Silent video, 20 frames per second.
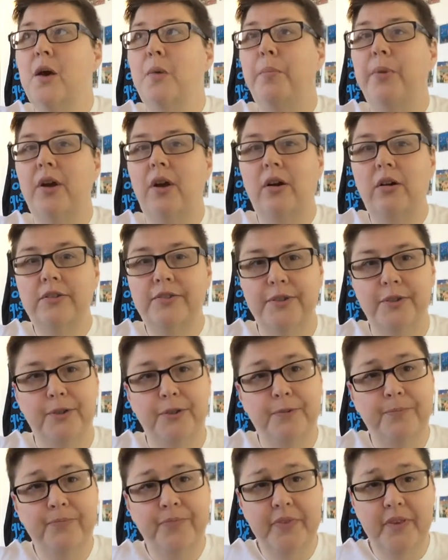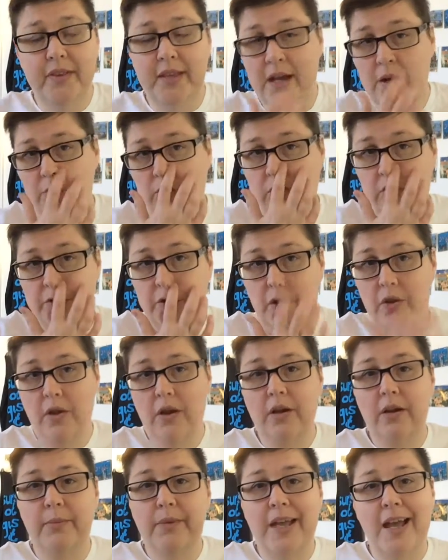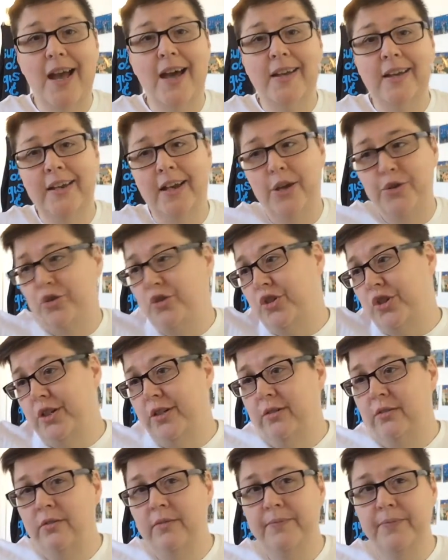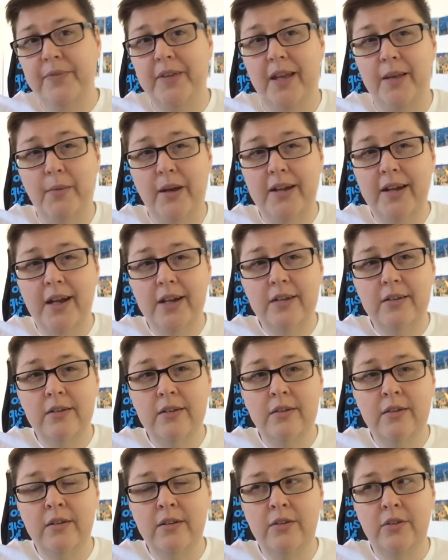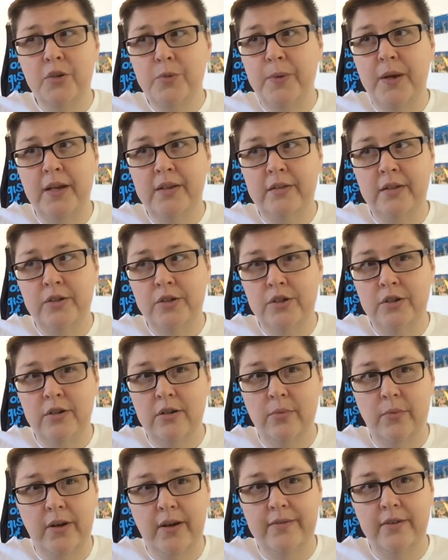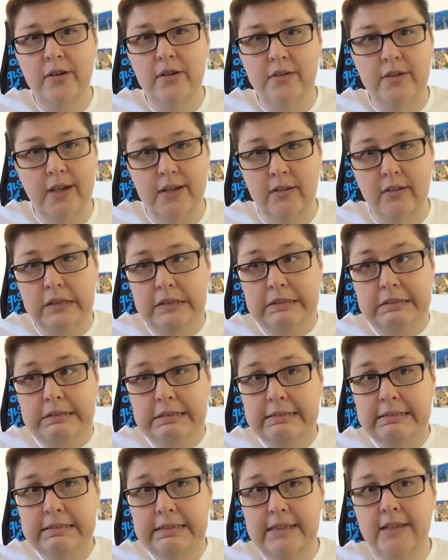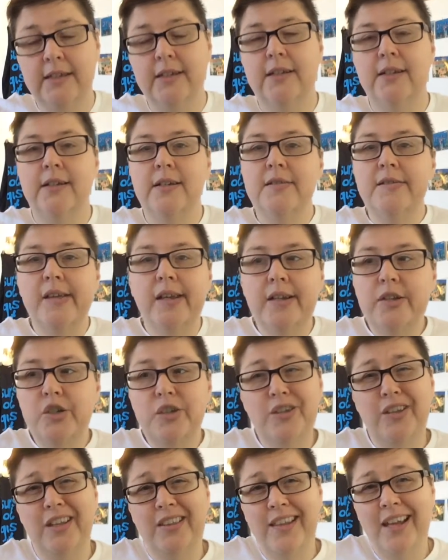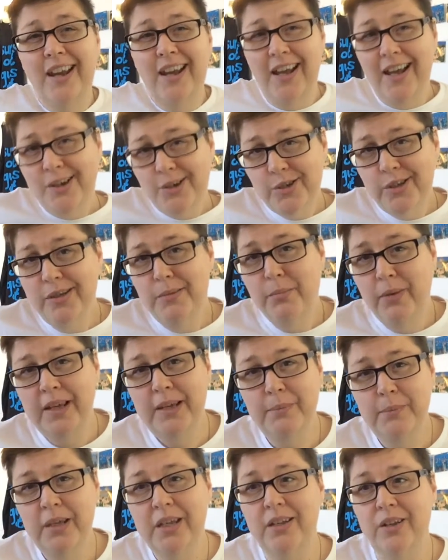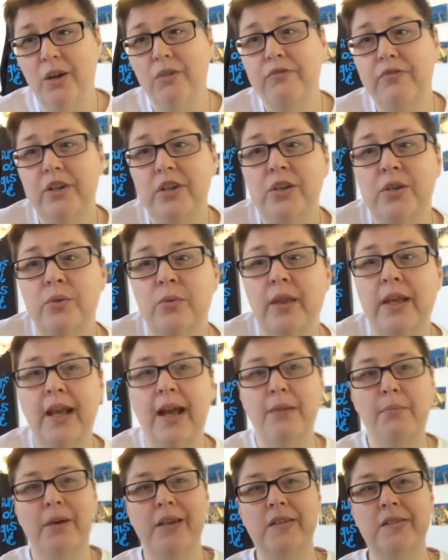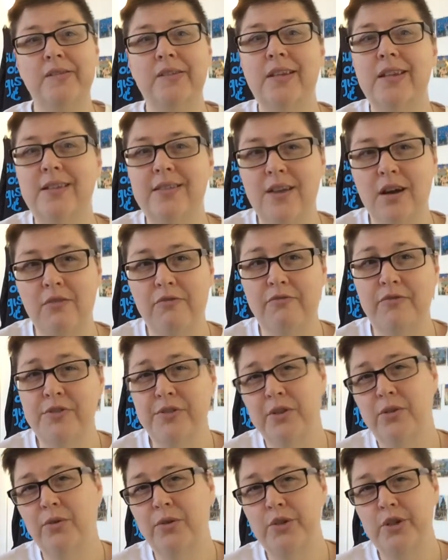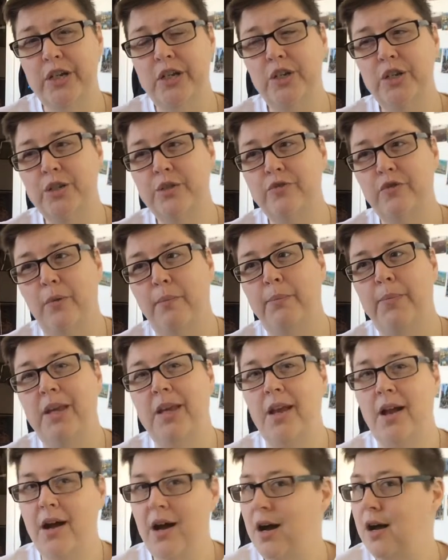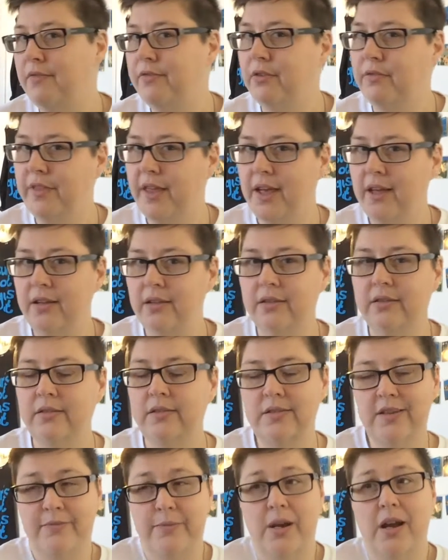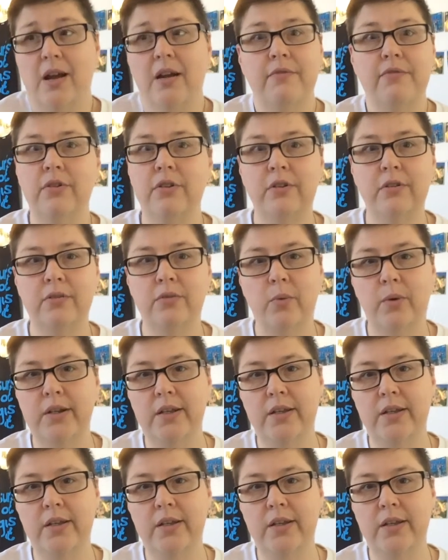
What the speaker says: But also, that will no longer be adding estrogen. And my doctor, nurse practitioner, whatever her title is, said, she's like, that actually might be enough for you. Like, I might see enough physical changes from being off of that, because I've been on it for